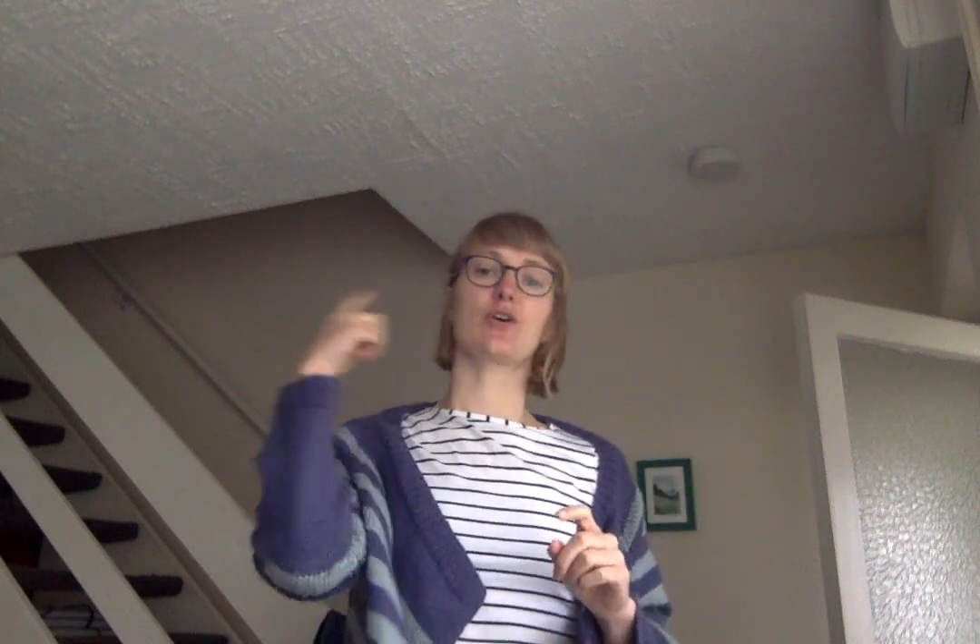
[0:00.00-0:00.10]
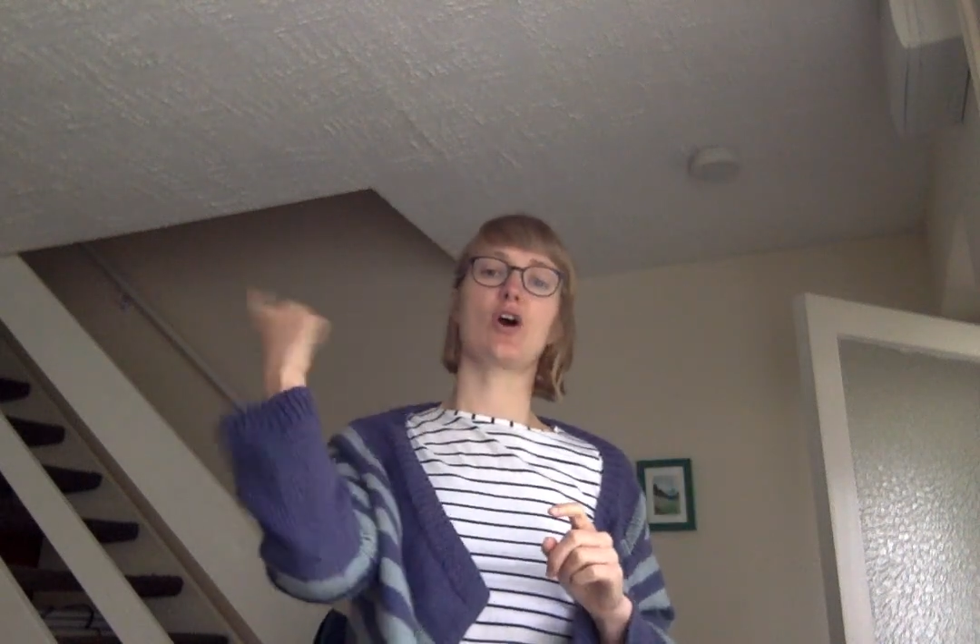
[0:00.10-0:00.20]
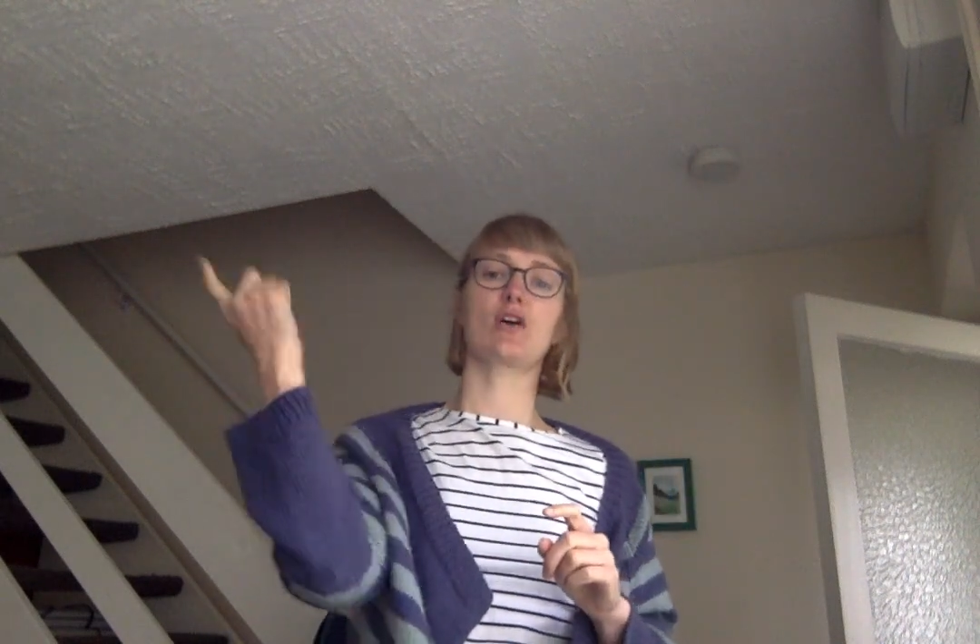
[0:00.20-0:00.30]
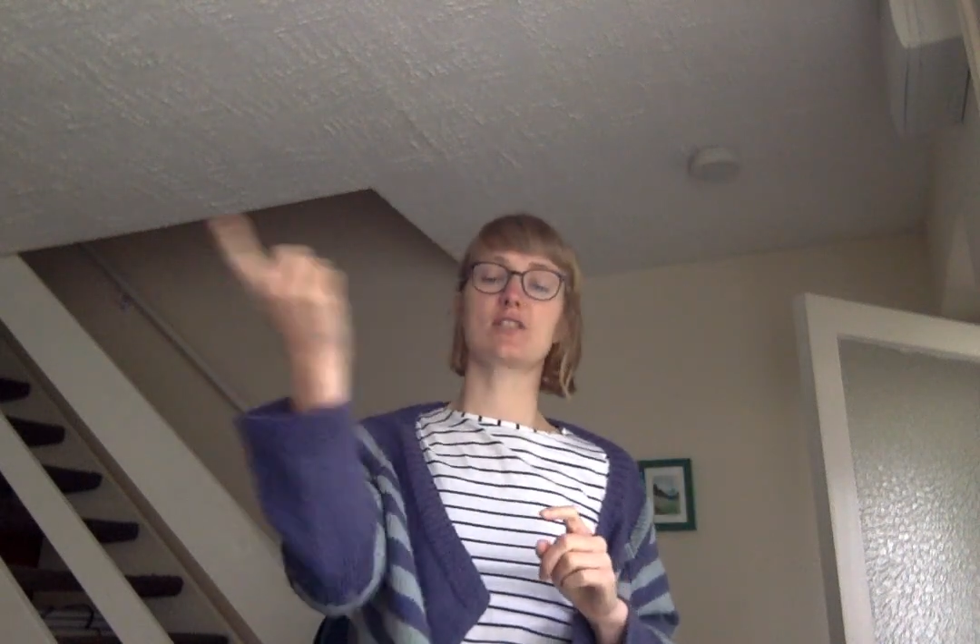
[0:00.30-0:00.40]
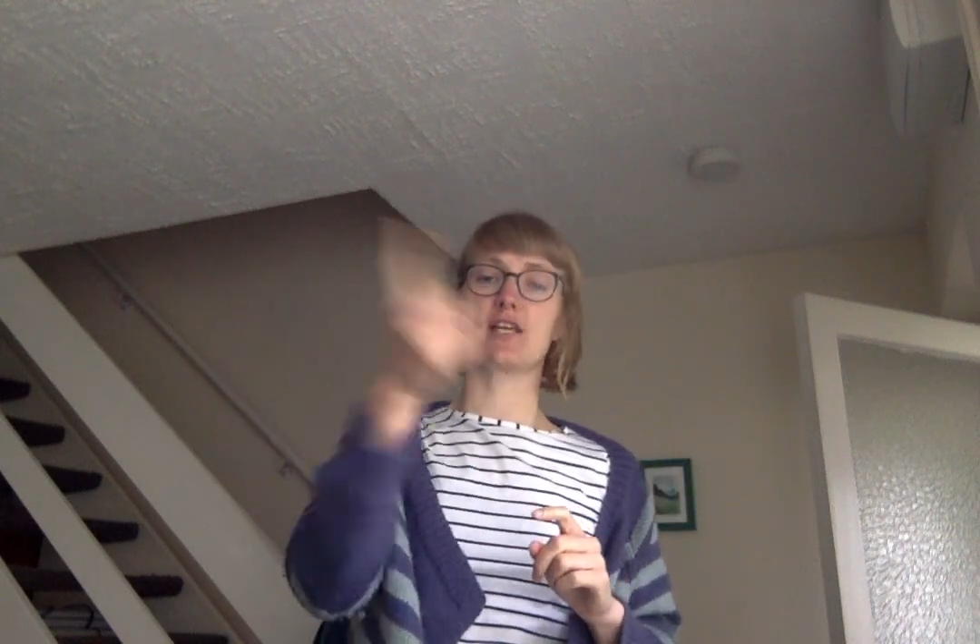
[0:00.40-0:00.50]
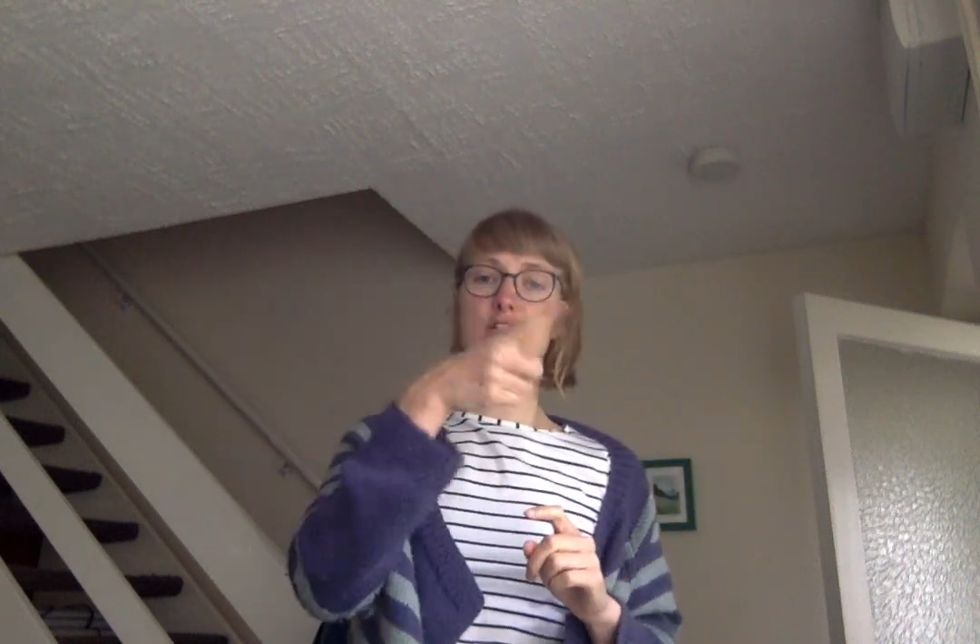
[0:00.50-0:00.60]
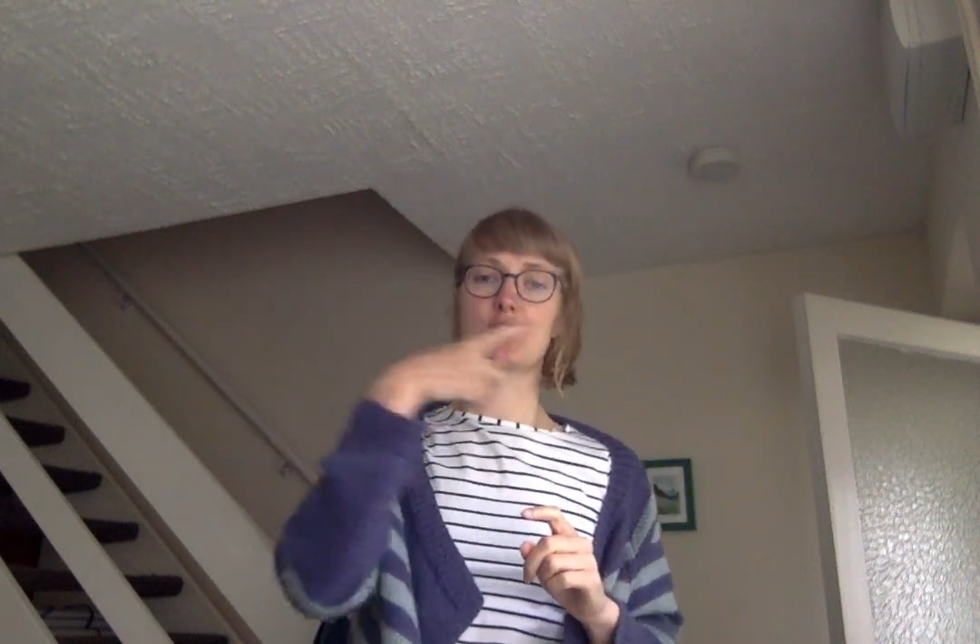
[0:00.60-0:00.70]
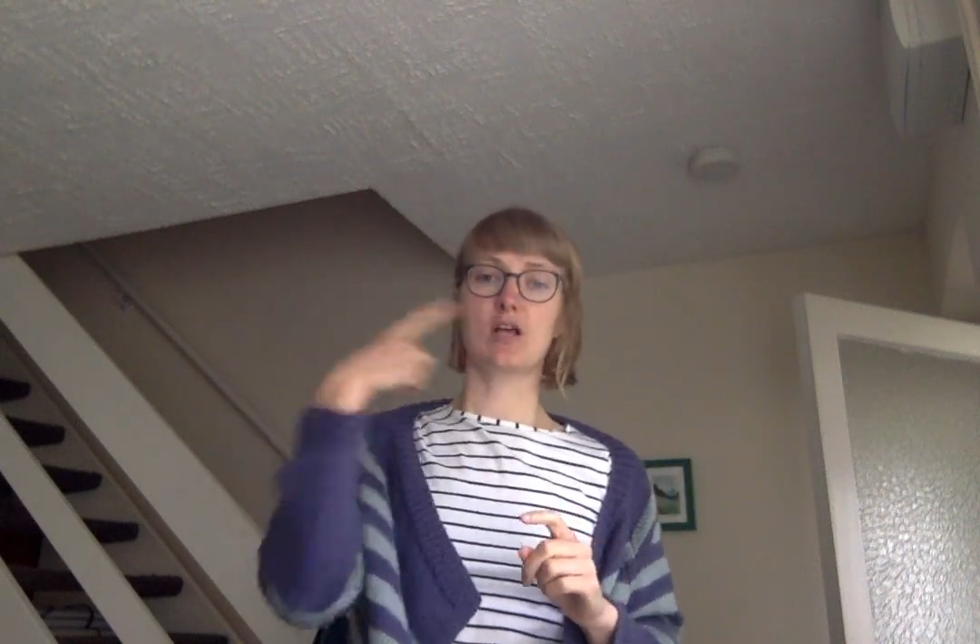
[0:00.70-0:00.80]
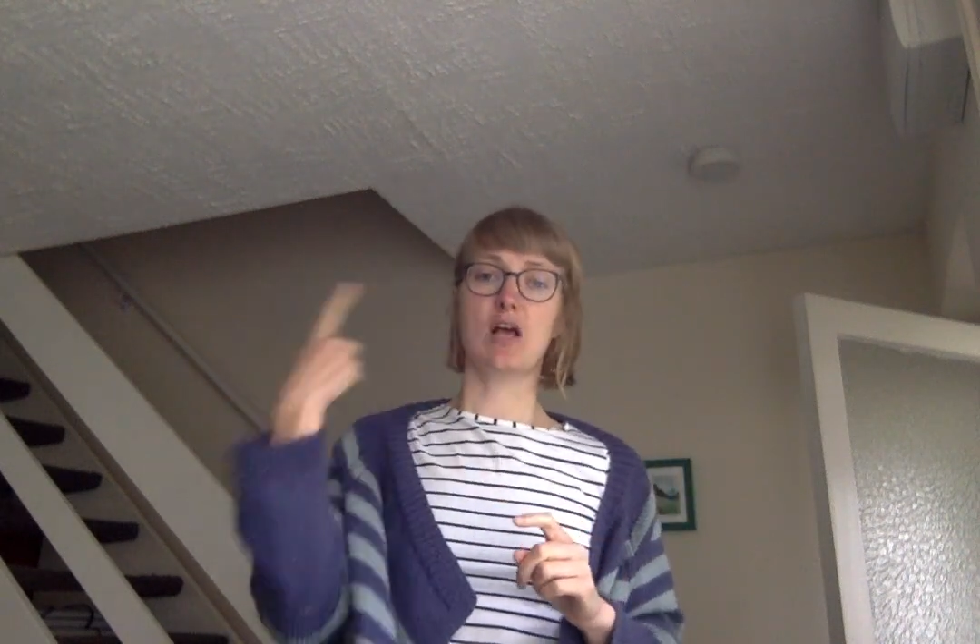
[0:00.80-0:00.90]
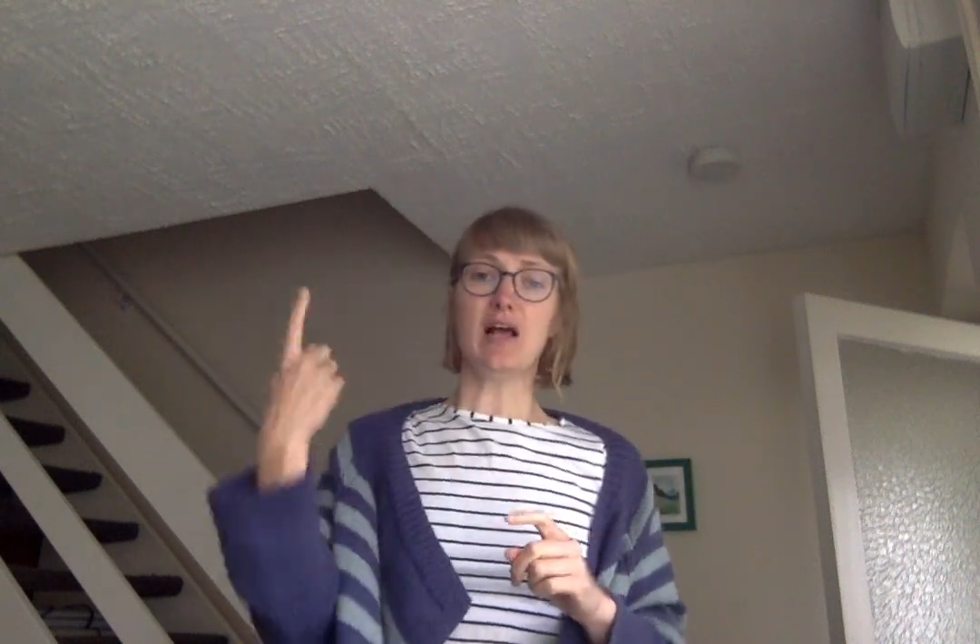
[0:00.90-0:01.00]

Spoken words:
the cottage.